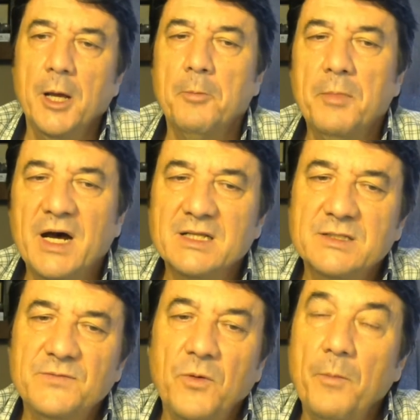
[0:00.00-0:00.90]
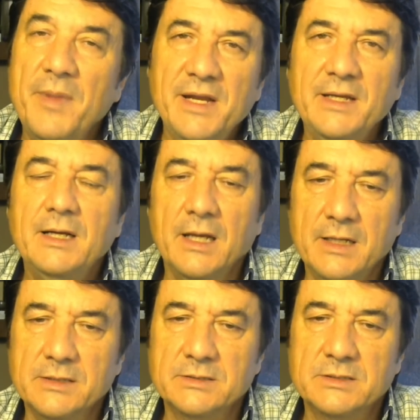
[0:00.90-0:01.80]
But for many
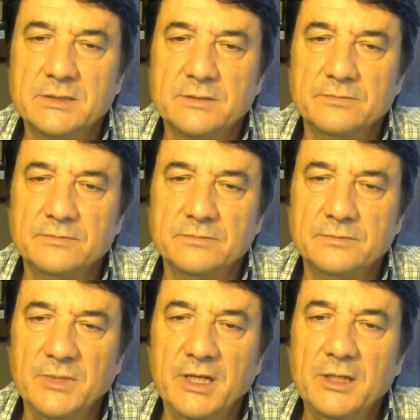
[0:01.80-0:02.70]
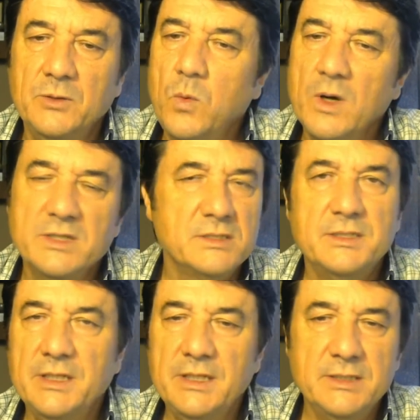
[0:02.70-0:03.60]
clients, it wasn't
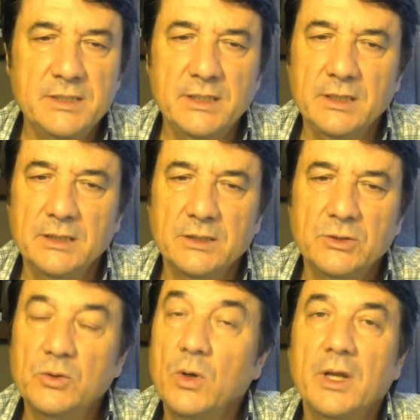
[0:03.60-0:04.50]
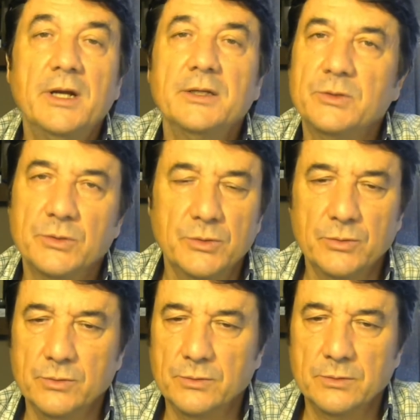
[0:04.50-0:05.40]
easy to learn to do,
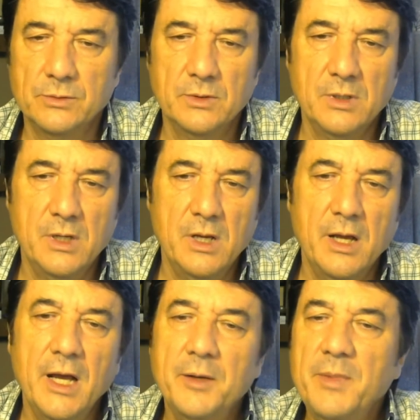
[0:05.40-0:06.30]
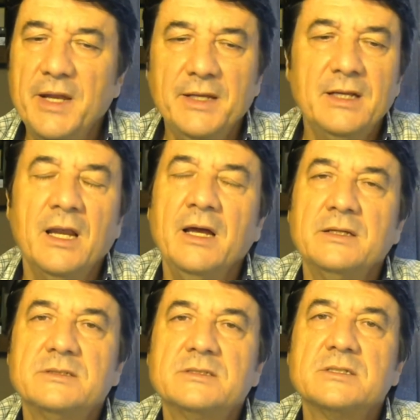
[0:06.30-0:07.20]
and many
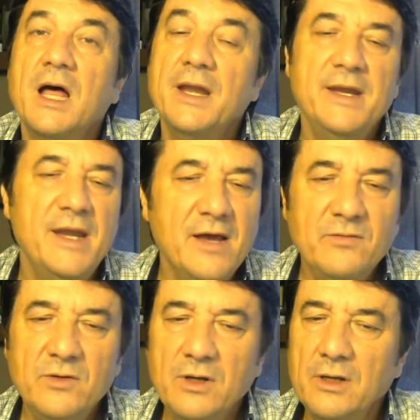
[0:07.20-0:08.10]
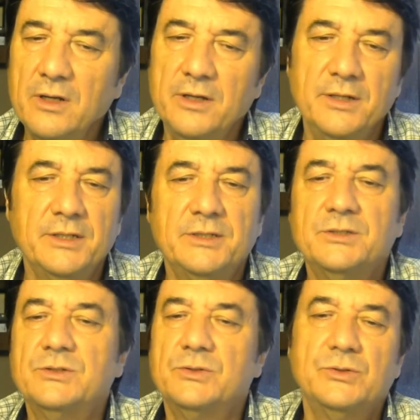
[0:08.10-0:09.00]
clients never learned it
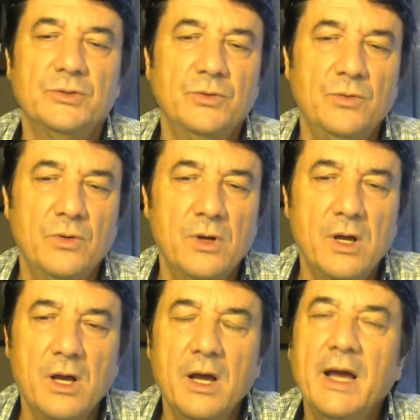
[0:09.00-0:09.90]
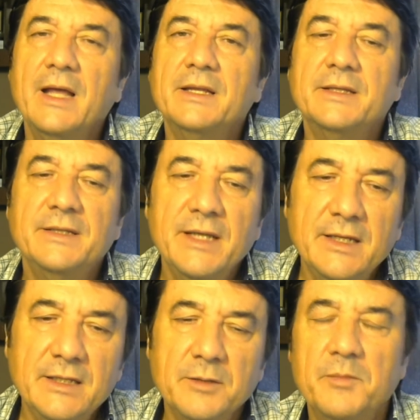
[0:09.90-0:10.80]
to do, and
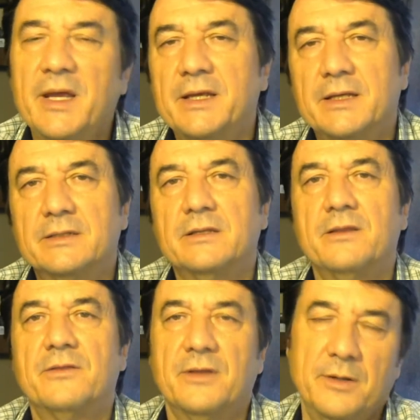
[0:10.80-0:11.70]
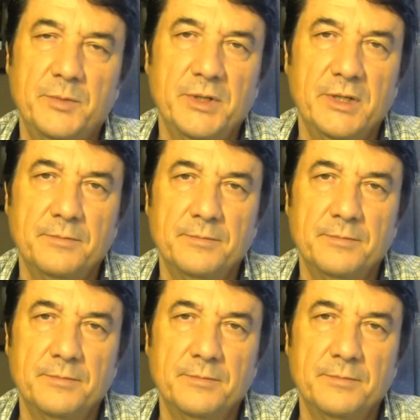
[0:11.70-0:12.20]
didn't make it in therapy.